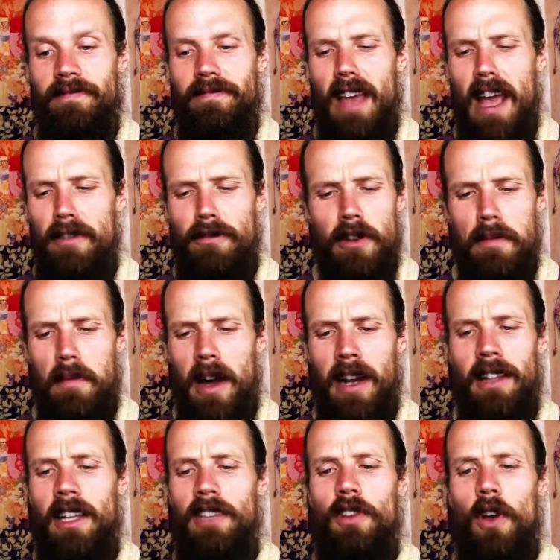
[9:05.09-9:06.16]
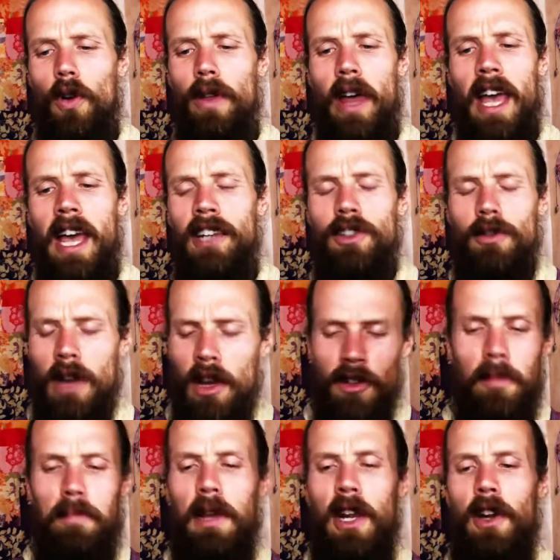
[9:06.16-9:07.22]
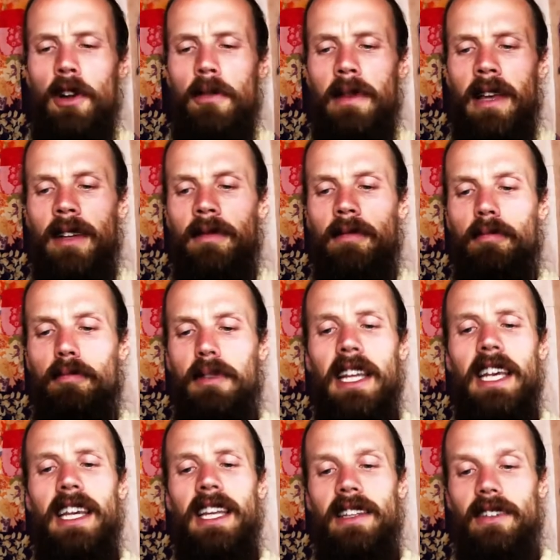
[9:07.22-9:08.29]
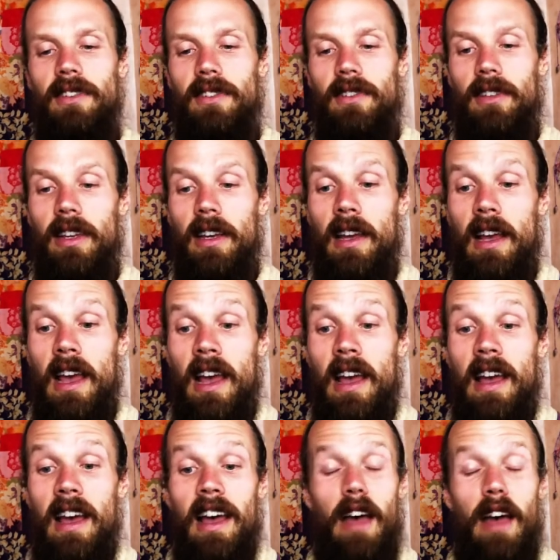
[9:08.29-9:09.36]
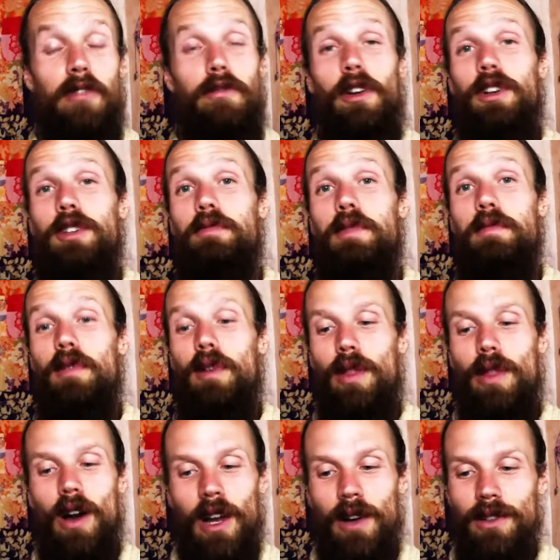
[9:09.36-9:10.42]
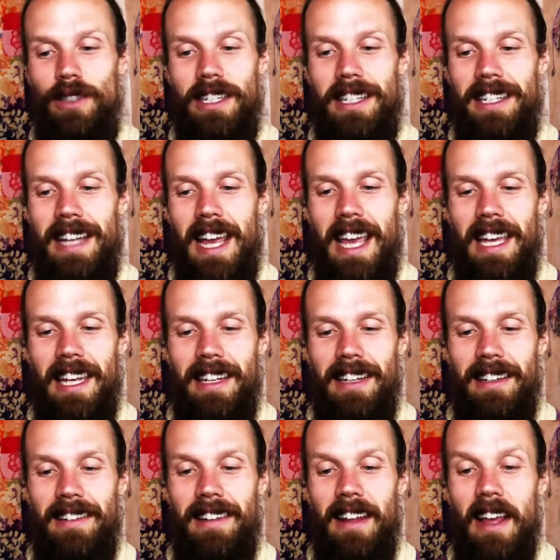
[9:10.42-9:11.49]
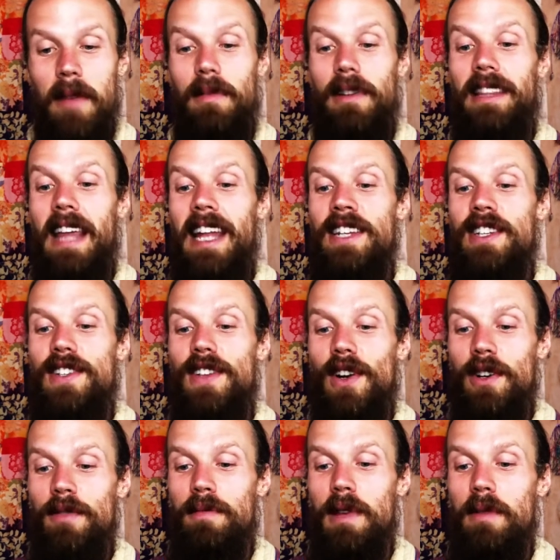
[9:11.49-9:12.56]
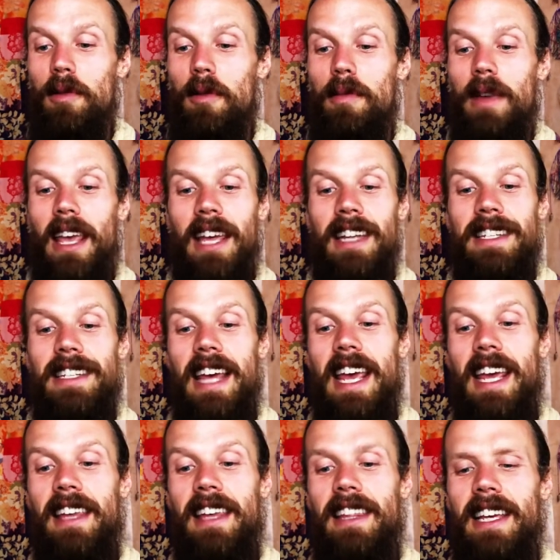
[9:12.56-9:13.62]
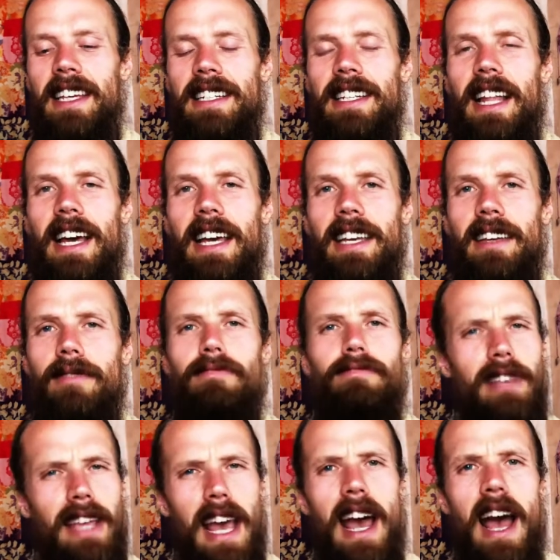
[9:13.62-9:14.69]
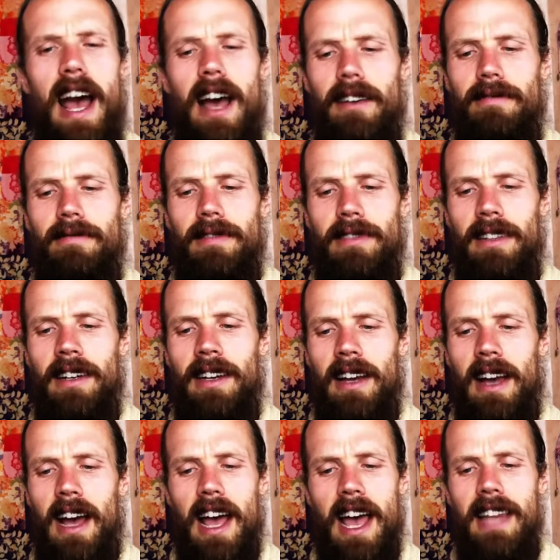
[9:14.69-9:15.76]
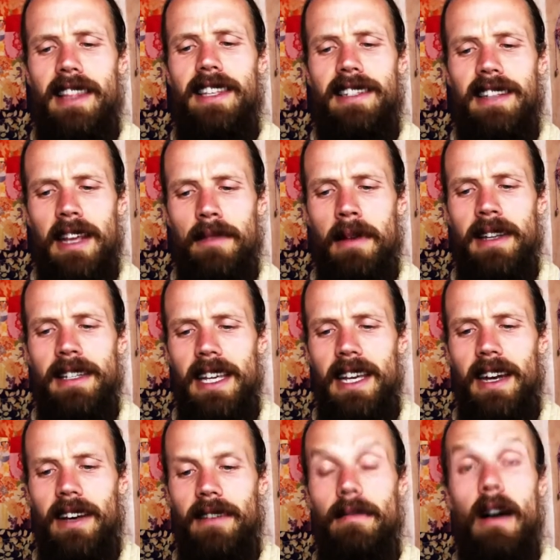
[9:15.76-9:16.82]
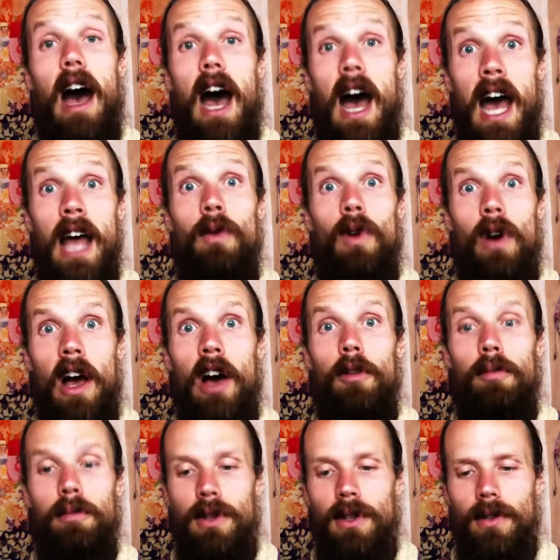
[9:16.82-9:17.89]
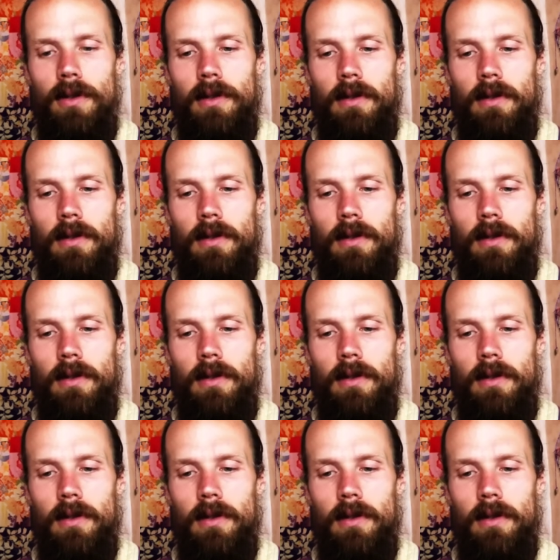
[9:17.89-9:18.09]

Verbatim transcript: Everybody, let's hold hands around the pyramid please. At first, people thought I was insane, but then certain people began saying things like, Yeah, I had the same idea. I will help you.